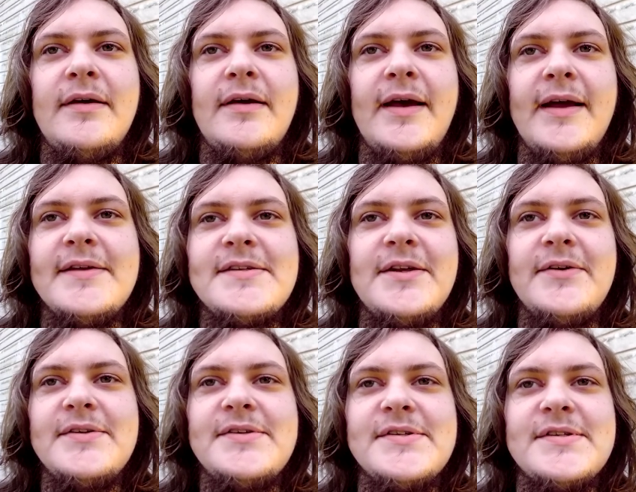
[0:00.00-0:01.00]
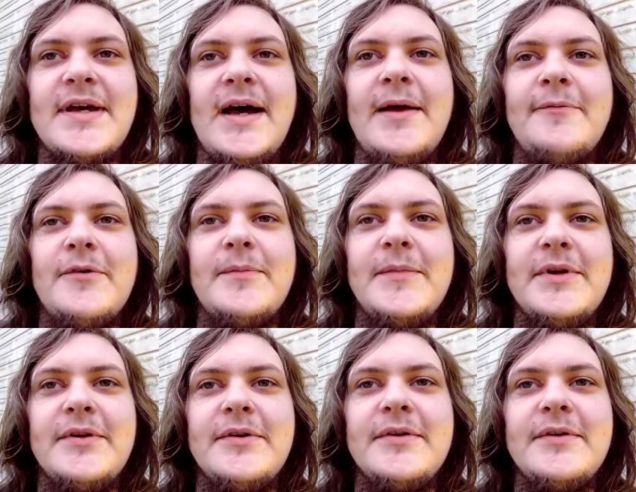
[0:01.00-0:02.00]
I guess, you know, it's just time for me
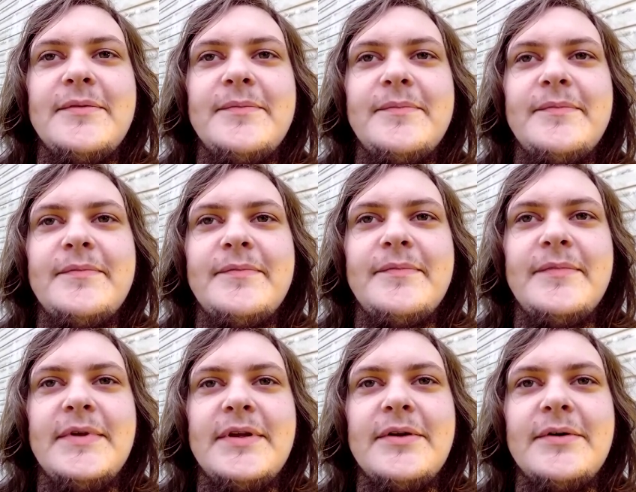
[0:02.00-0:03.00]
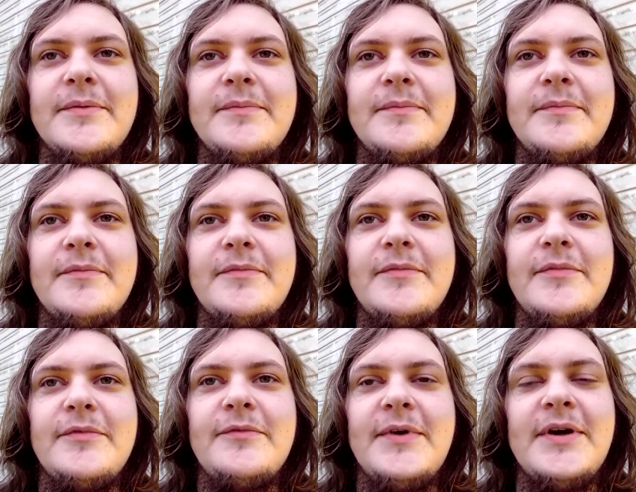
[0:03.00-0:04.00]
to, you know,
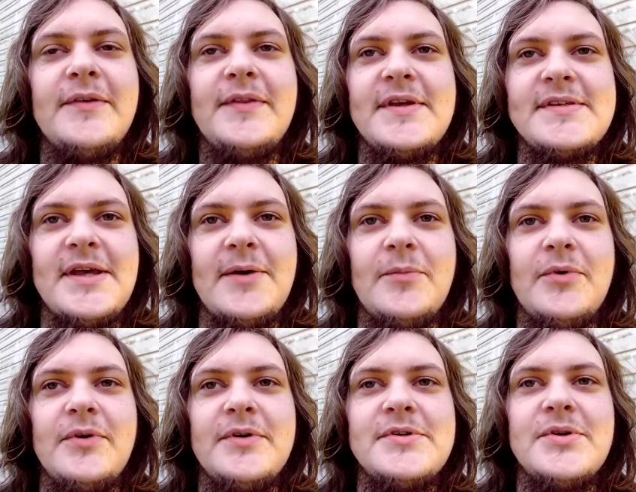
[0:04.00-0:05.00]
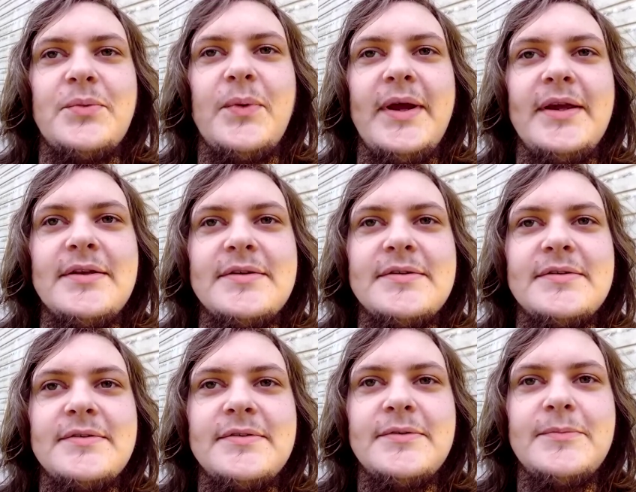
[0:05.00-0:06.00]
figure things out more, to wait,
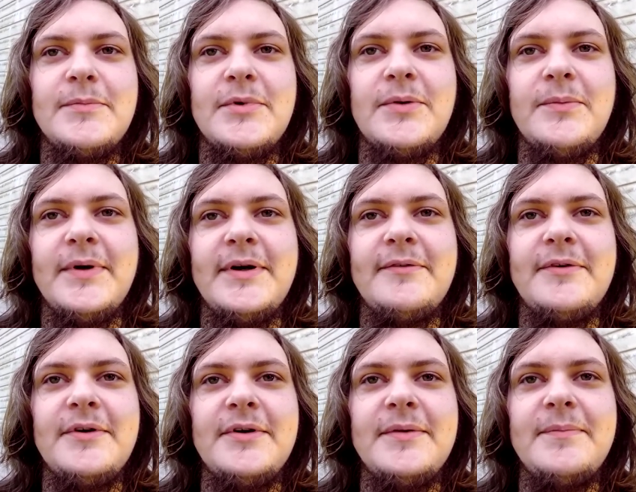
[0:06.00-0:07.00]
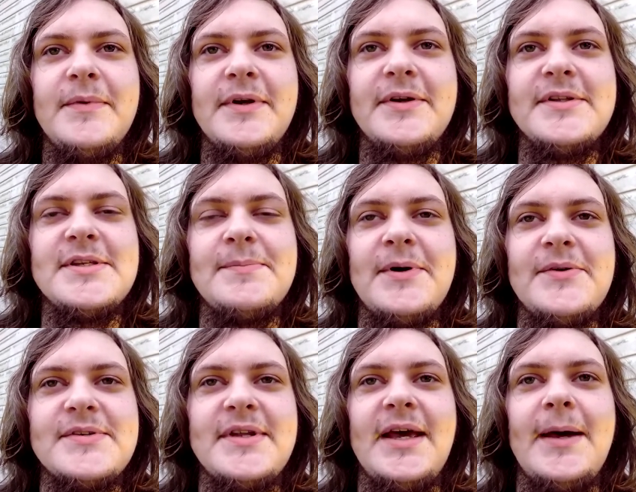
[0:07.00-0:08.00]
or whatever. You know, it's
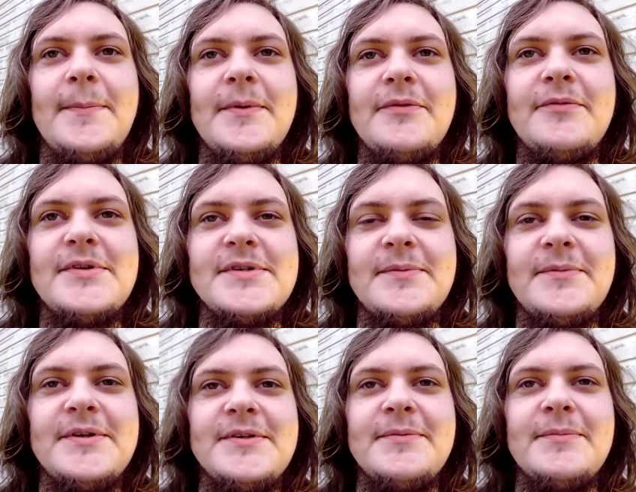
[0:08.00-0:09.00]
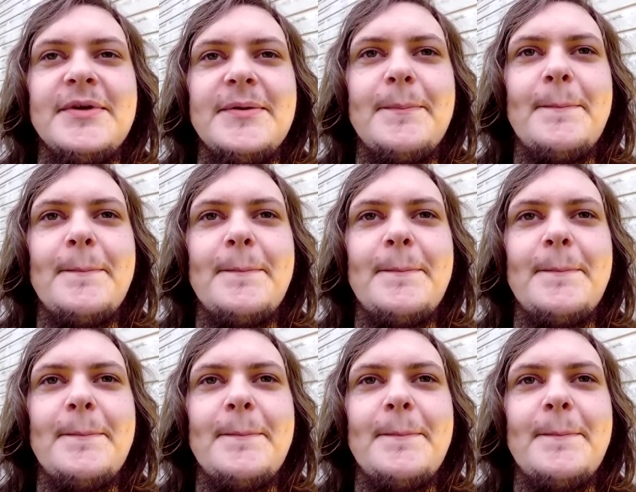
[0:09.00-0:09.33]
supposed to happen for some reason, but